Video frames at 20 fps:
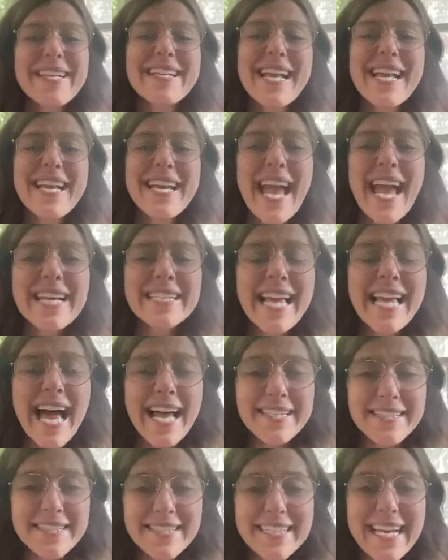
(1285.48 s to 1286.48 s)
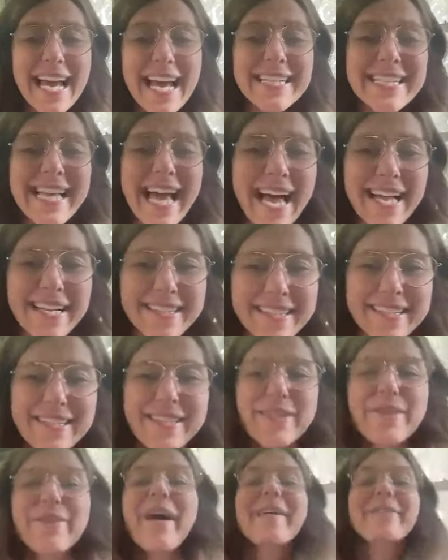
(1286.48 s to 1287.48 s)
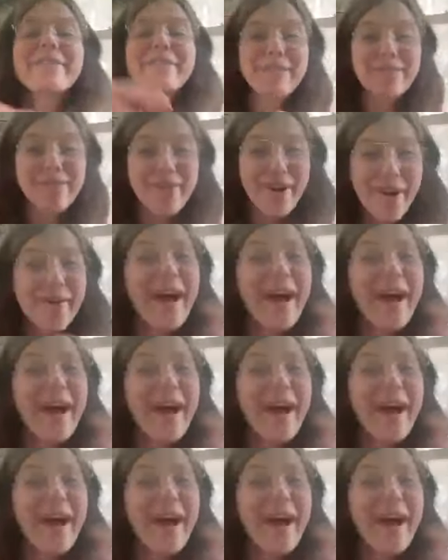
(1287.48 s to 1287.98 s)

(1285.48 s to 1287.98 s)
yes, and you have to